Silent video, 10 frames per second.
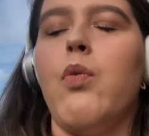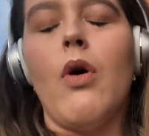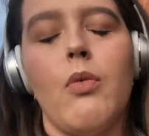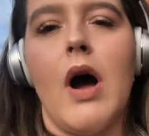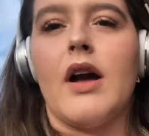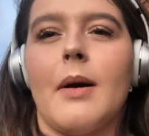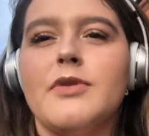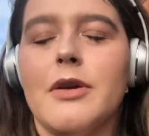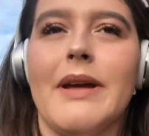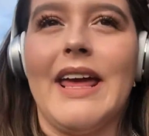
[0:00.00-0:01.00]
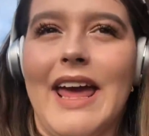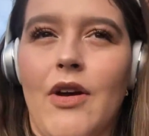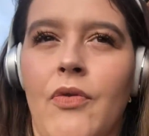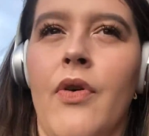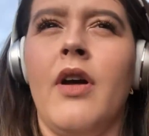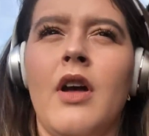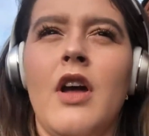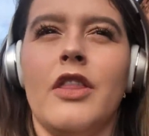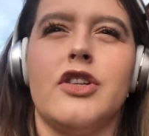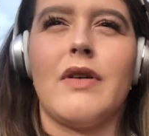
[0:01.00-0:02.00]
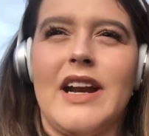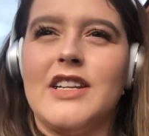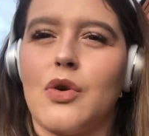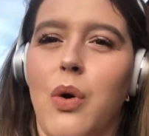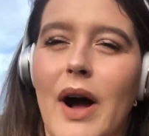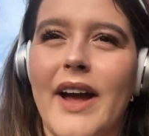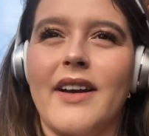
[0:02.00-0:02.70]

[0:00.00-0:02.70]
what work I'm doing if the train's quiet